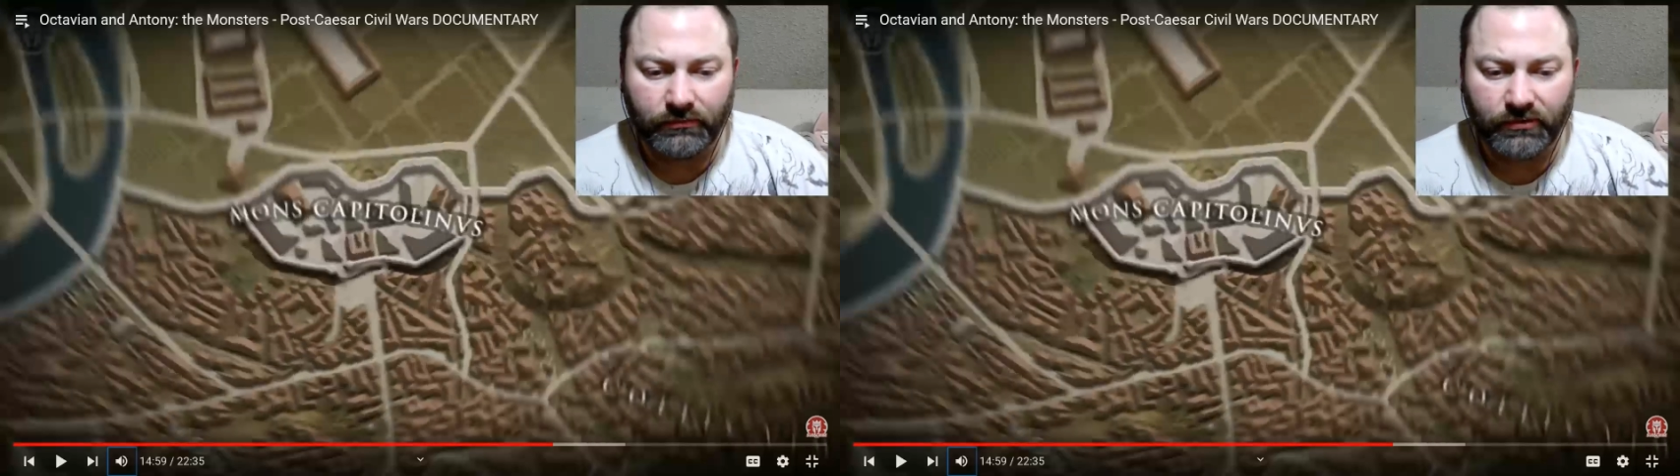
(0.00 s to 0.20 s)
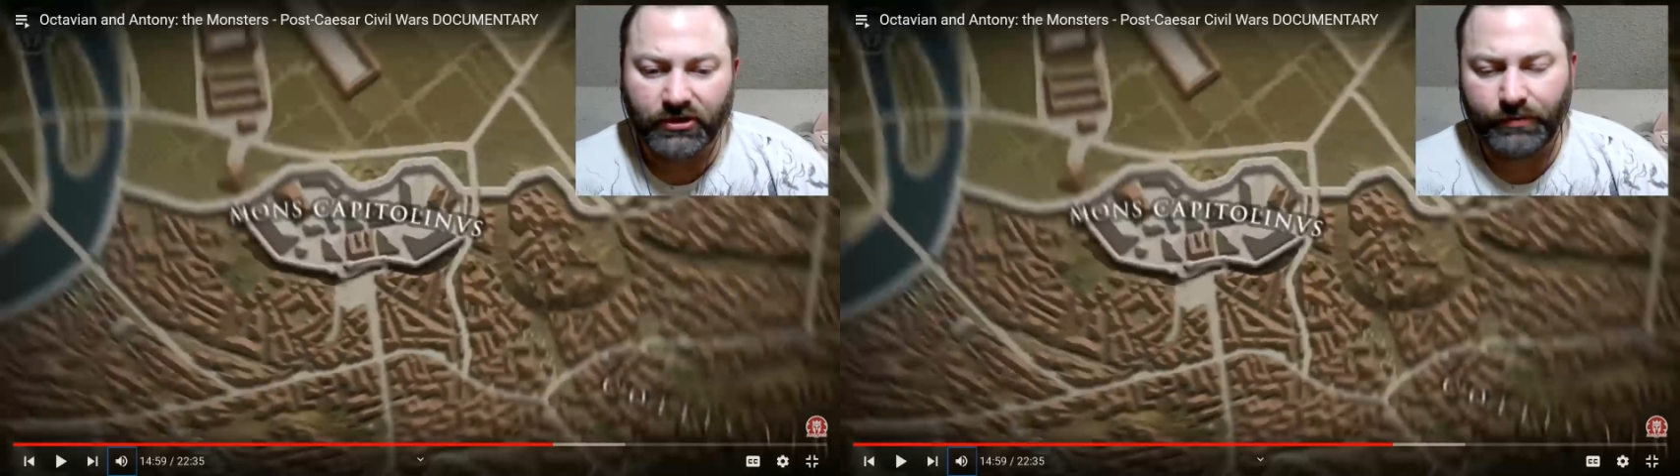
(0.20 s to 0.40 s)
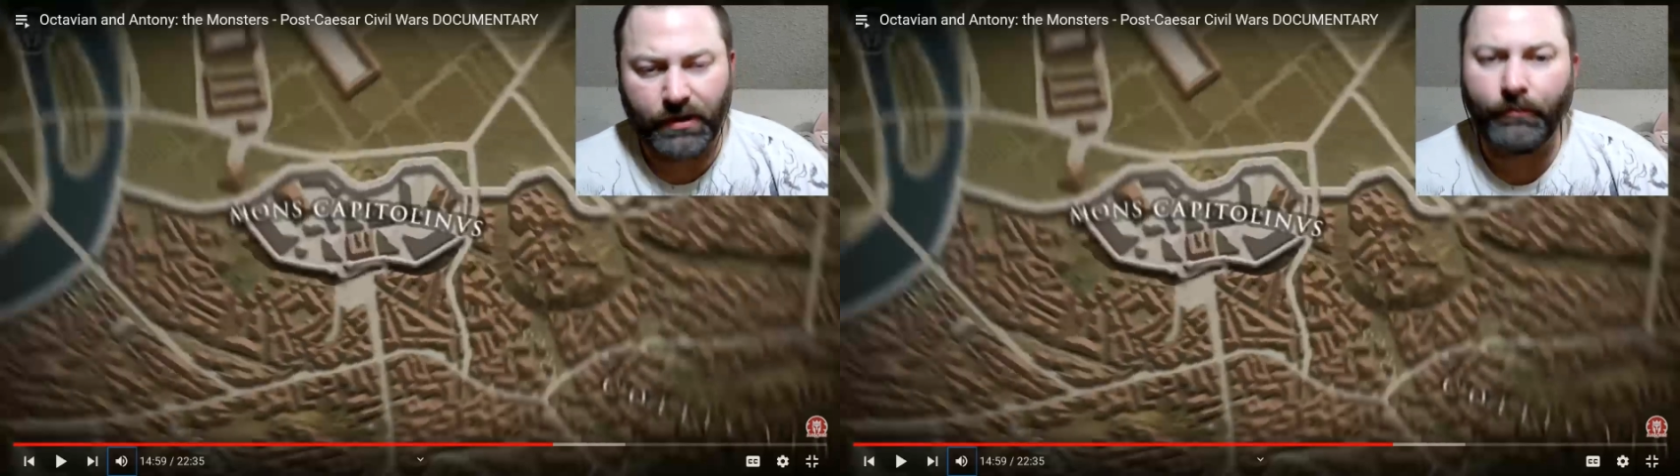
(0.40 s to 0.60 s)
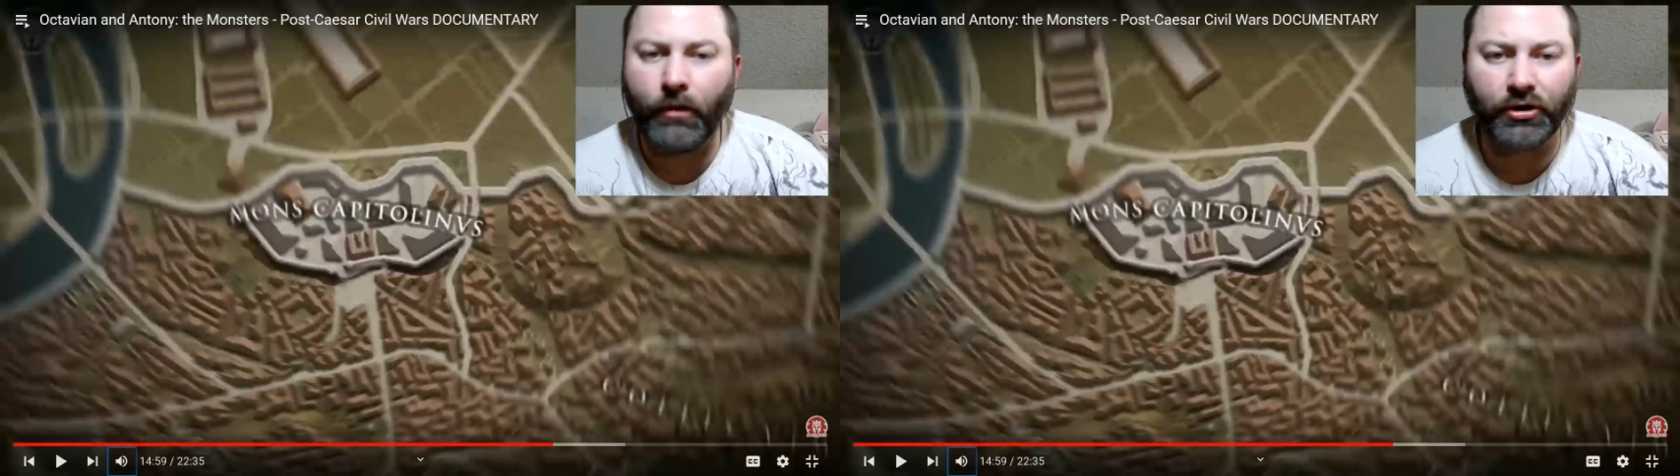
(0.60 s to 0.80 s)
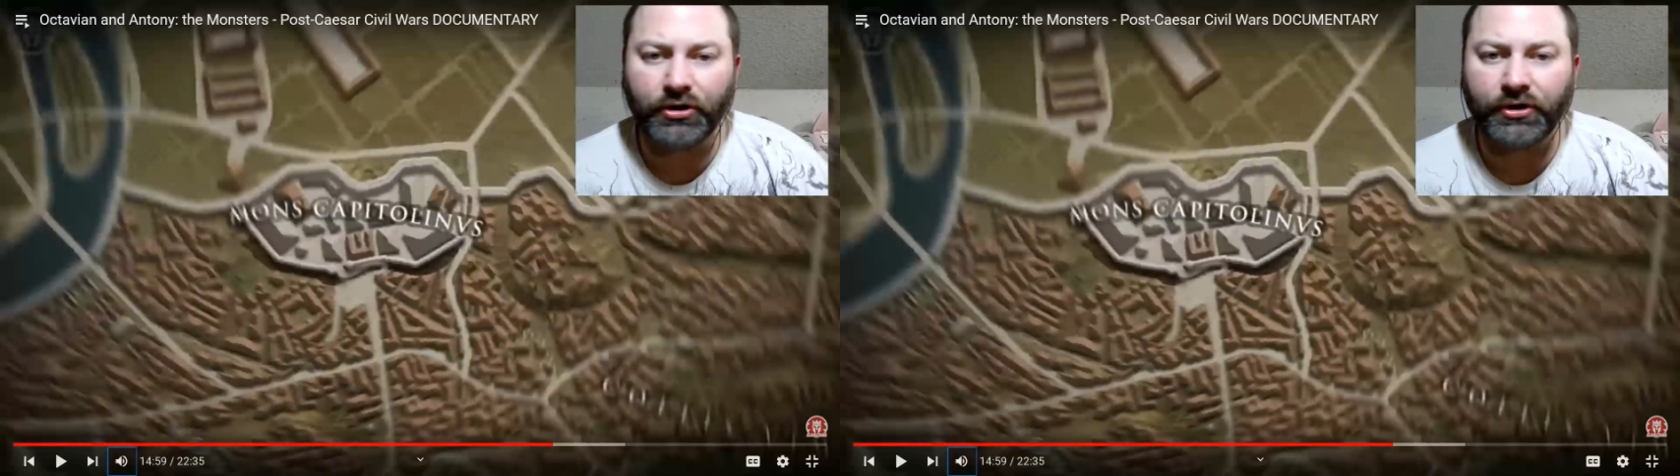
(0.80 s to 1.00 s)
going to be a
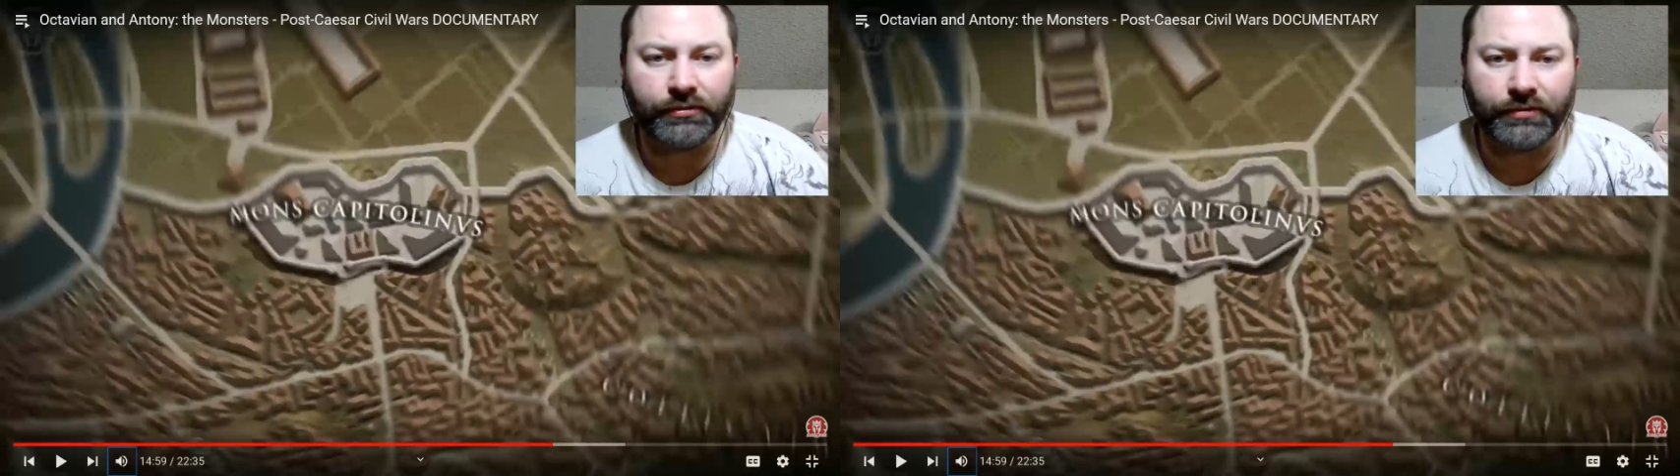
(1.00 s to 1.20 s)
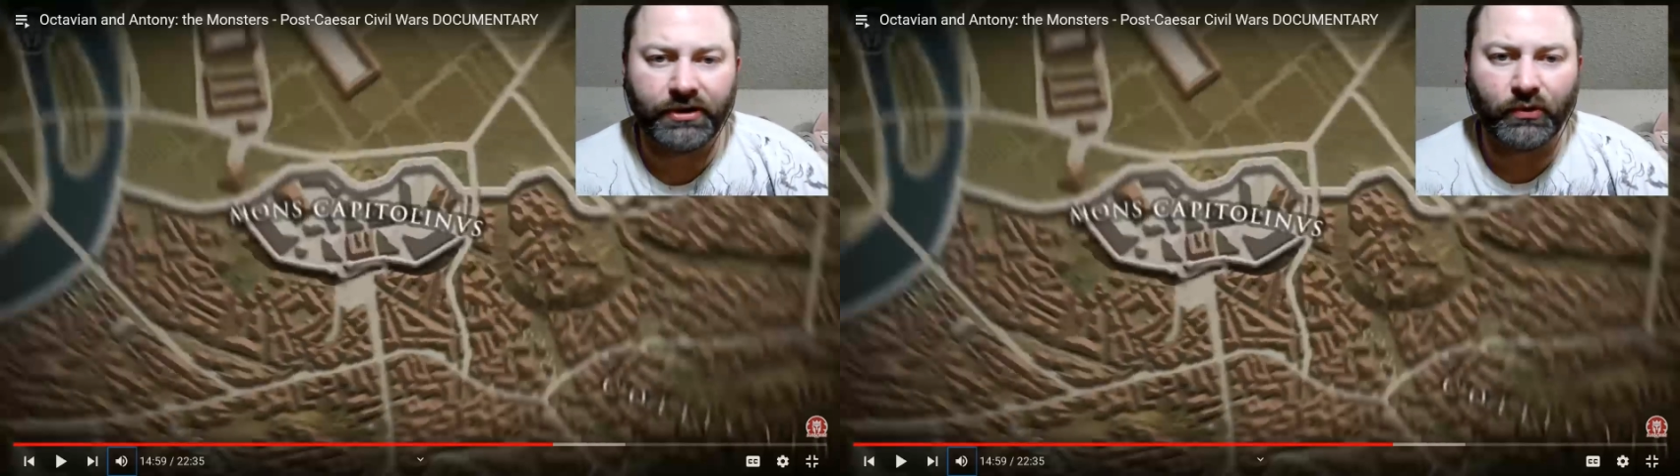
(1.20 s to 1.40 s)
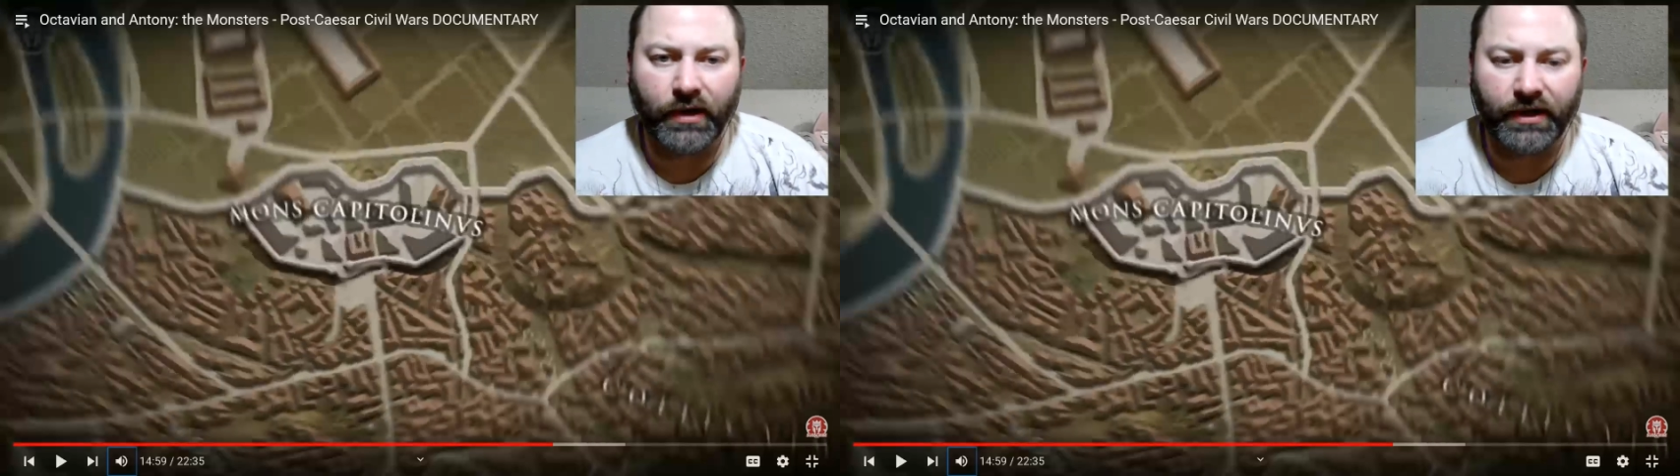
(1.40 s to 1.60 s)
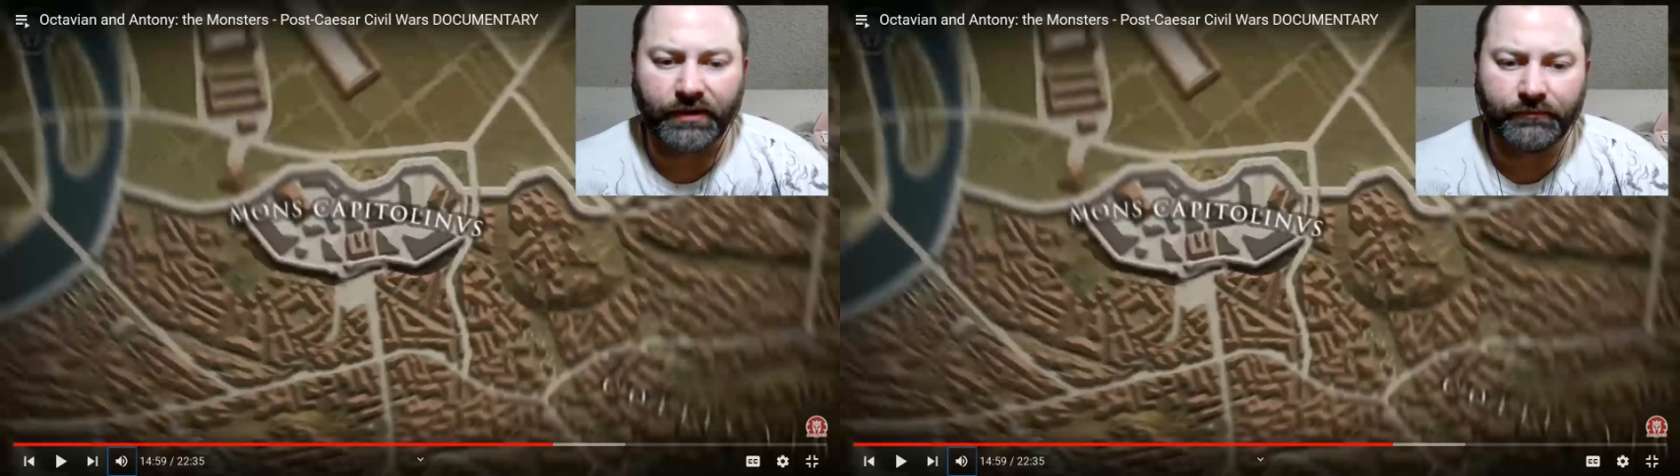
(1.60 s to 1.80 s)
martyr in a way.